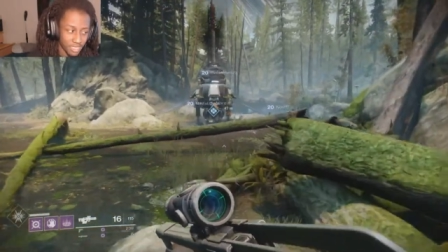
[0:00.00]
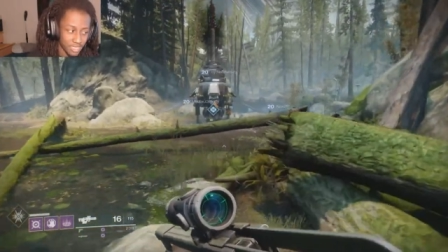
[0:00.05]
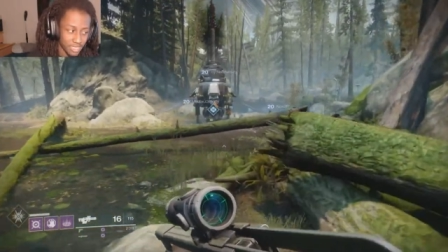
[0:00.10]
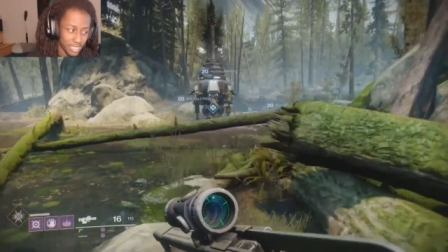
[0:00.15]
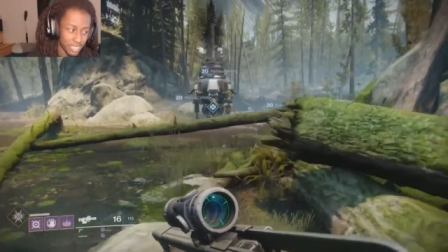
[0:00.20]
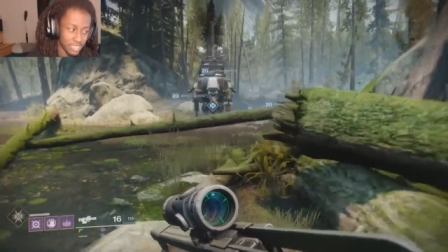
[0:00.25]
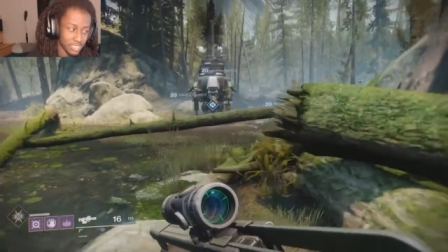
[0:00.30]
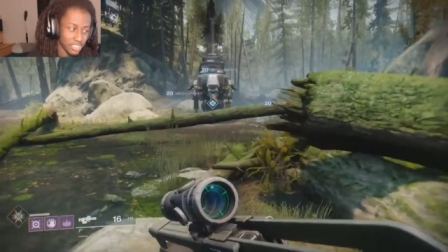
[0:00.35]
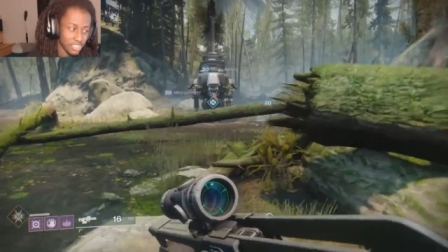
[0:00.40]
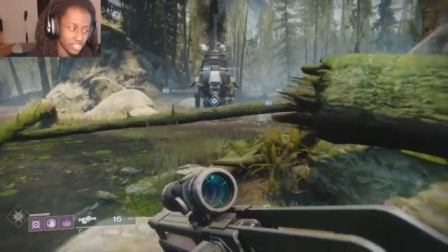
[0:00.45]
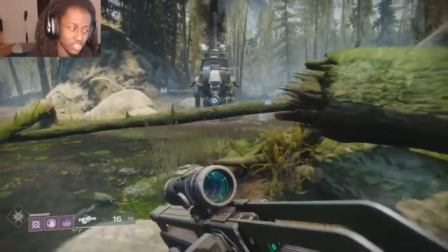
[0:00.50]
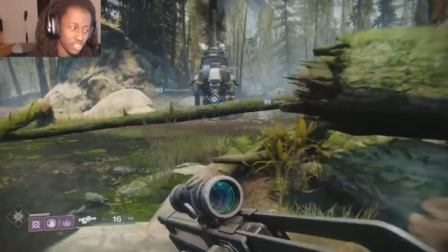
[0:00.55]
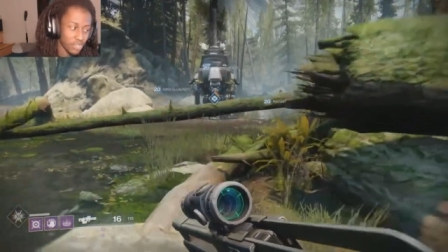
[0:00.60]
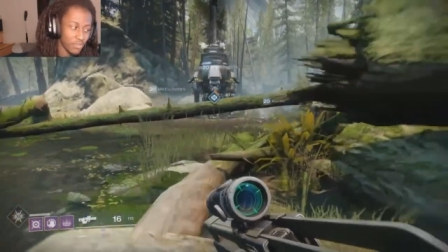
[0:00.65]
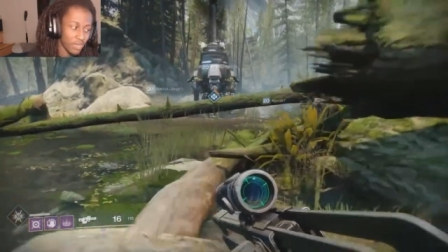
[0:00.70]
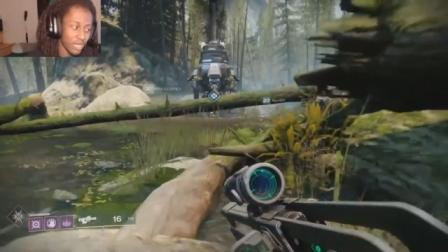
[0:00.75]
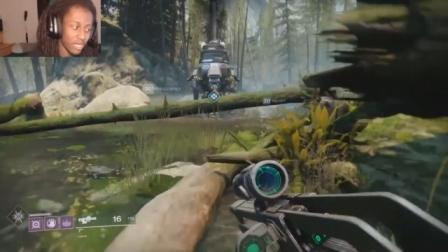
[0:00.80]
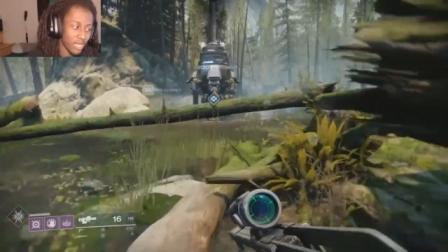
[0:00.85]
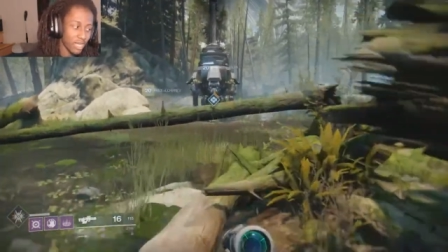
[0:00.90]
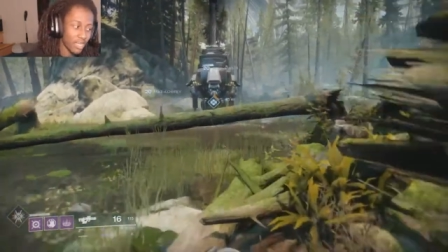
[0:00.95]
Destiny two on
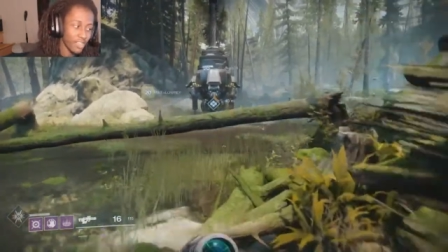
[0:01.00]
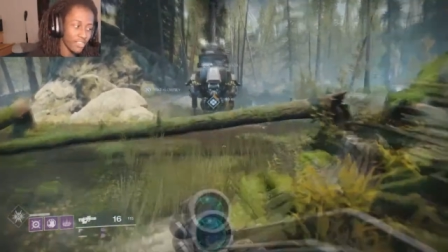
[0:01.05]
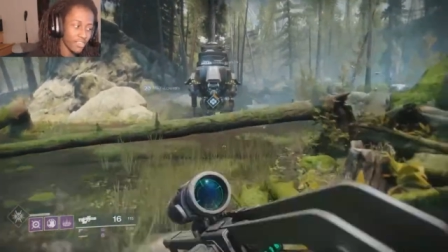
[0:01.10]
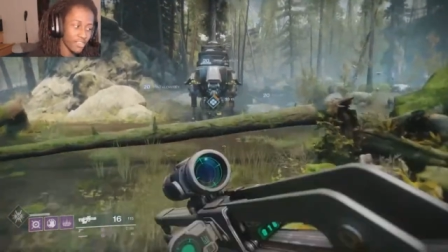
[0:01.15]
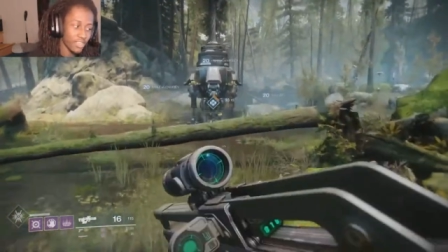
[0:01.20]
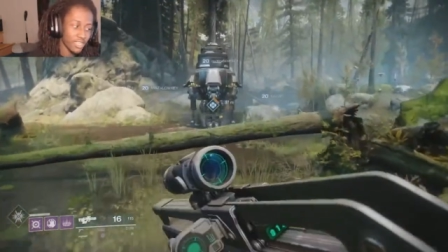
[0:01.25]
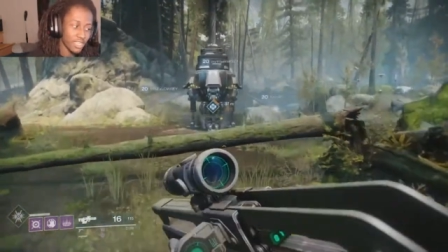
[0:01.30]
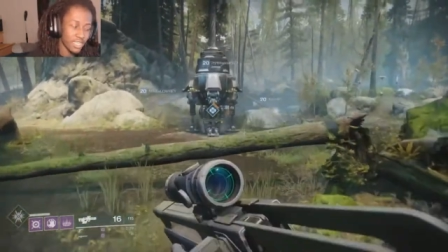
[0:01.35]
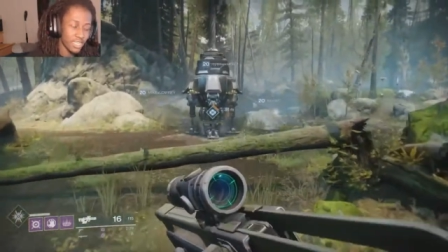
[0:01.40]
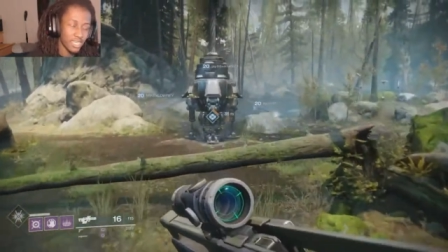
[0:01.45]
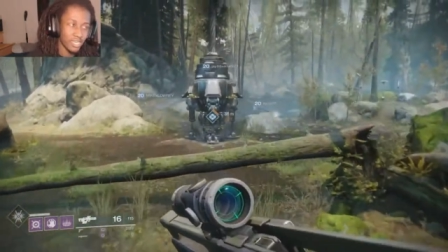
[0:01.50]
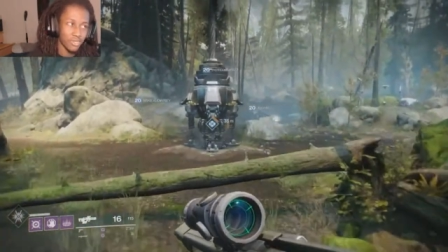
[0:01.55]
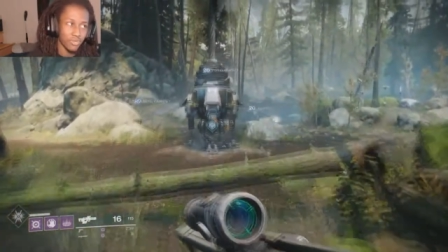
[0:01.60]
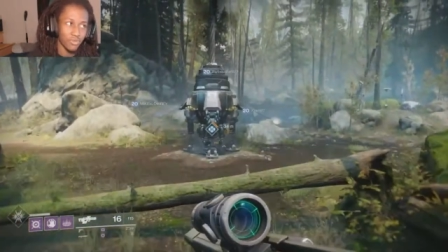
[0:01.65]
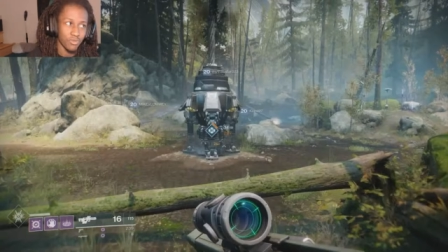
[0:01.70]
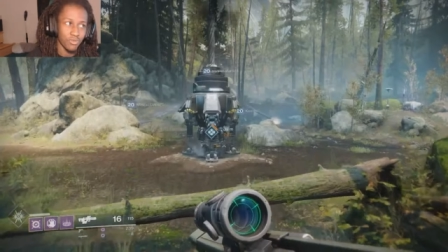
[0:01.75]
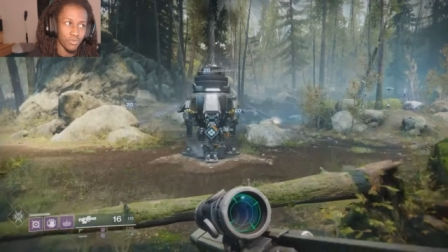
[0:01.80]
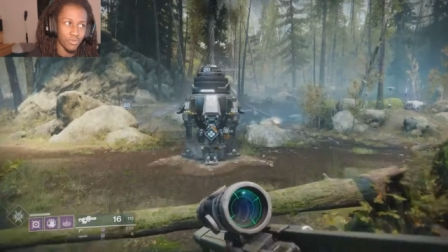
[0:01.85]
my other account.